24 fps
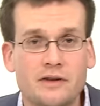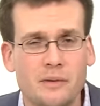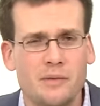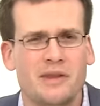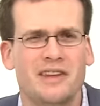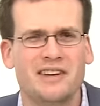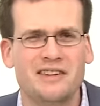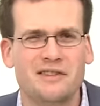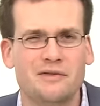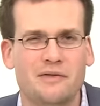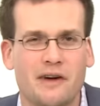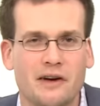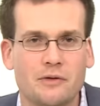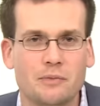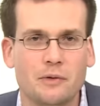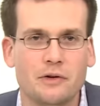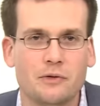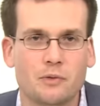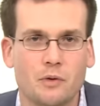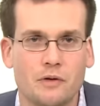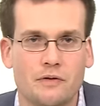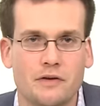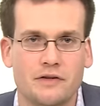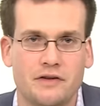Some of these
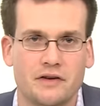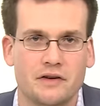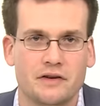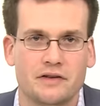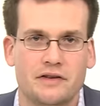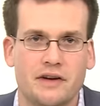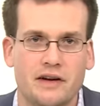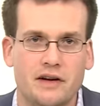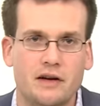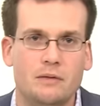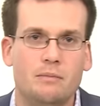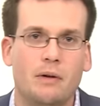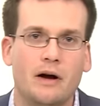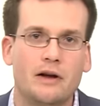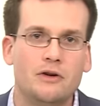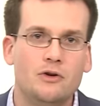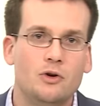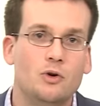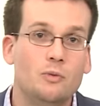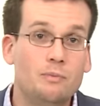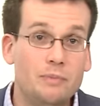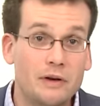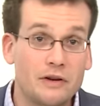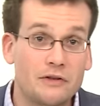investments were facilitated by
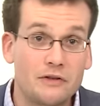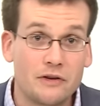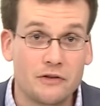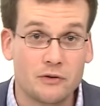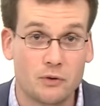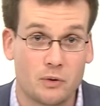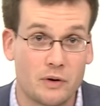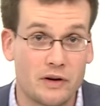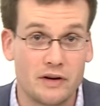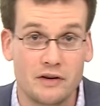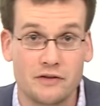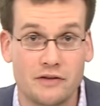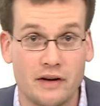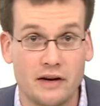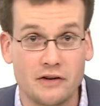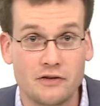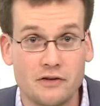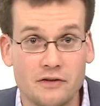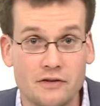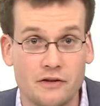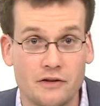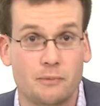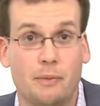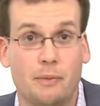new business
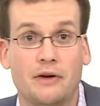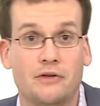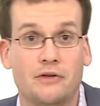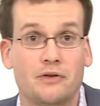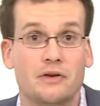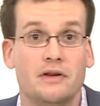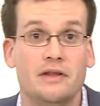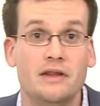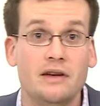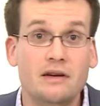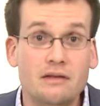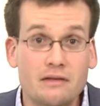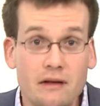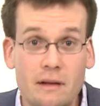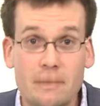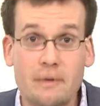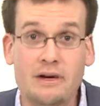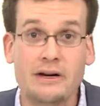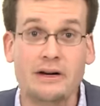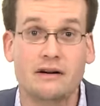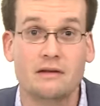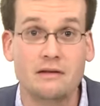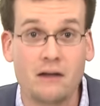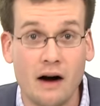organizations, especially the
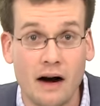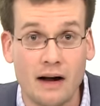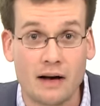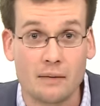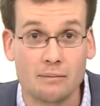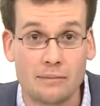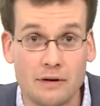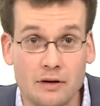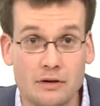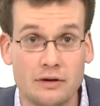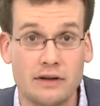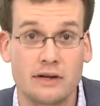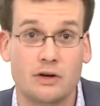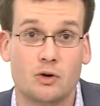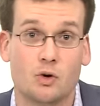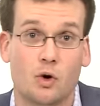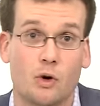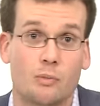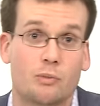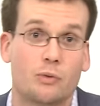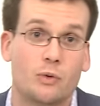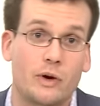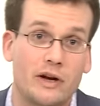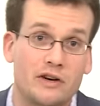Limited Liability
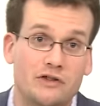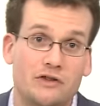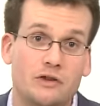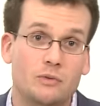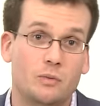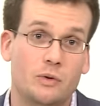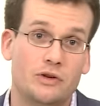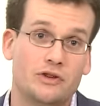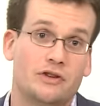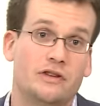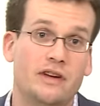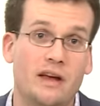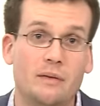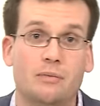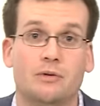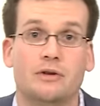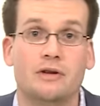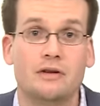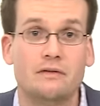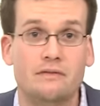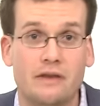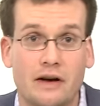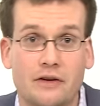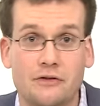Corporation, which enabled
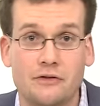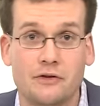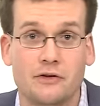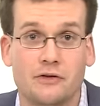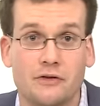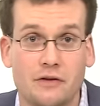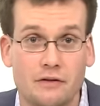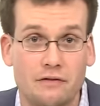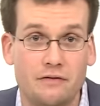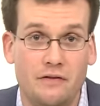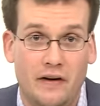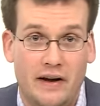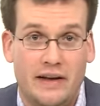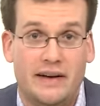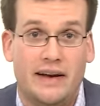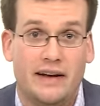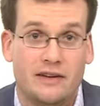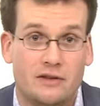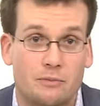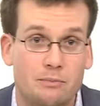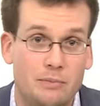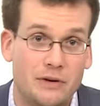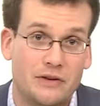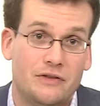investors to
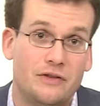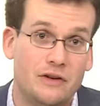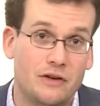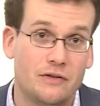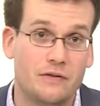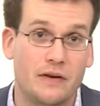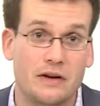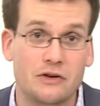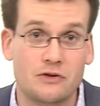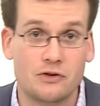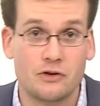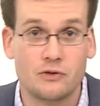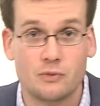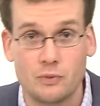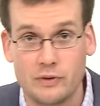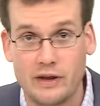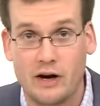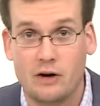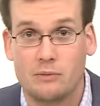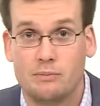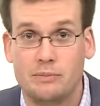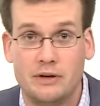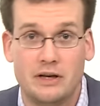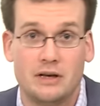finance business ventures
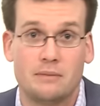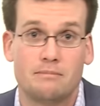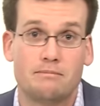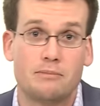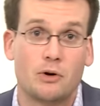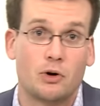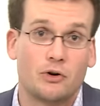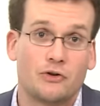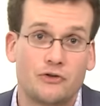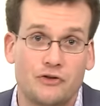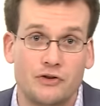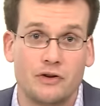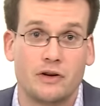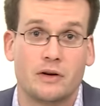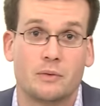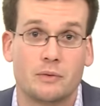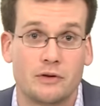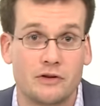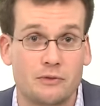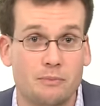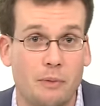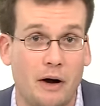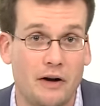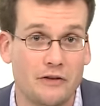without being personally
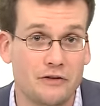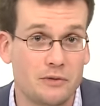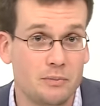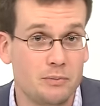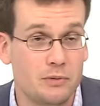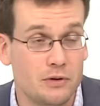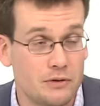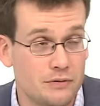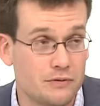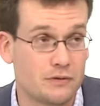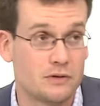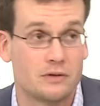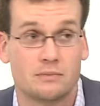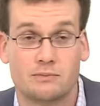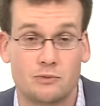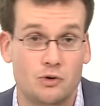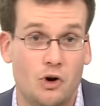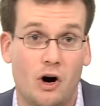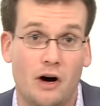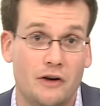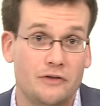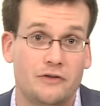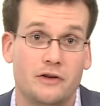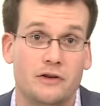responsible for
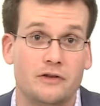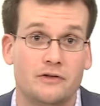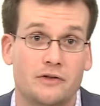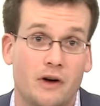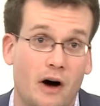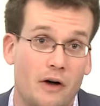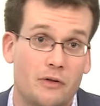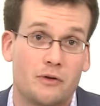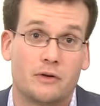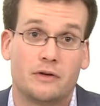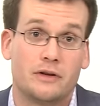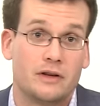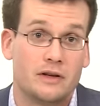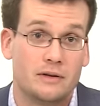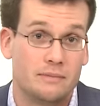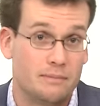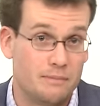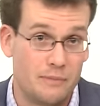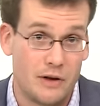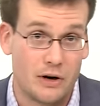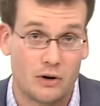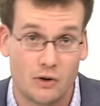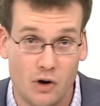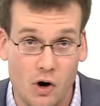losses other
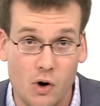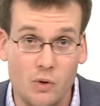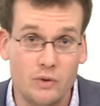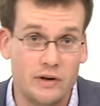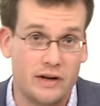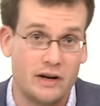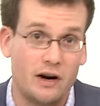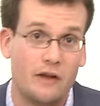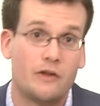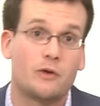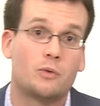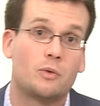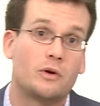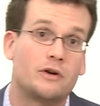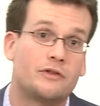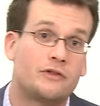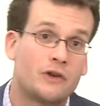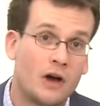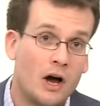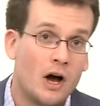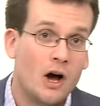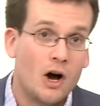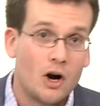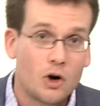than their own. In other words,
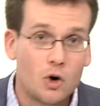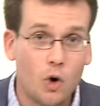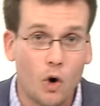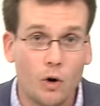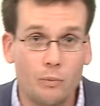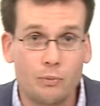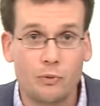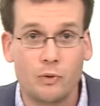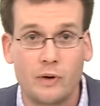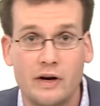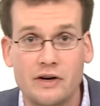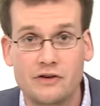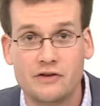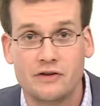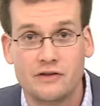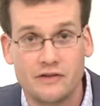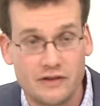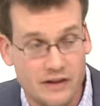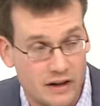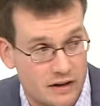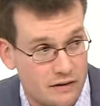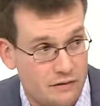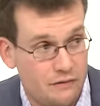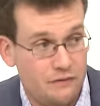corporations
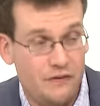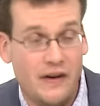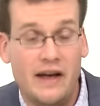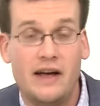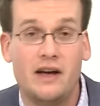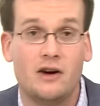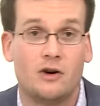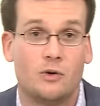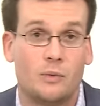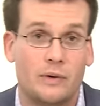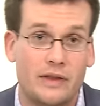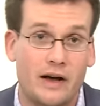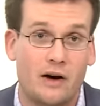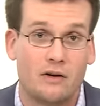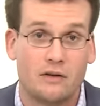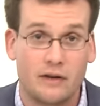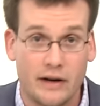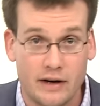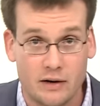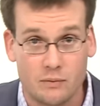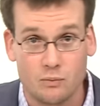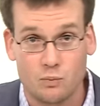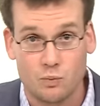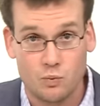can fail without
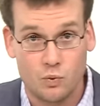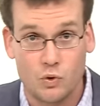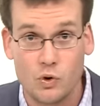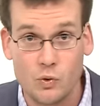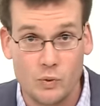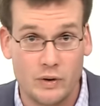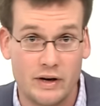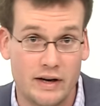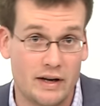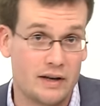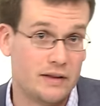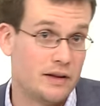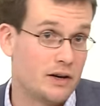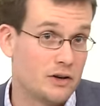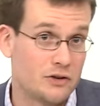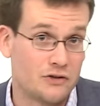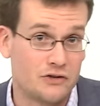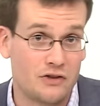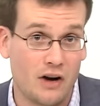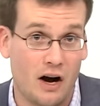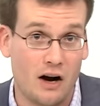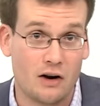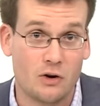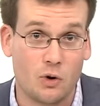like ruining their
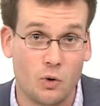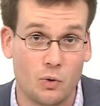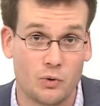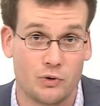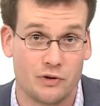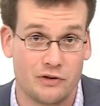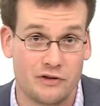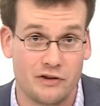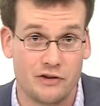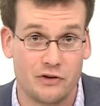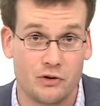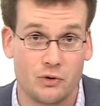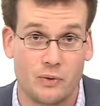stockholders and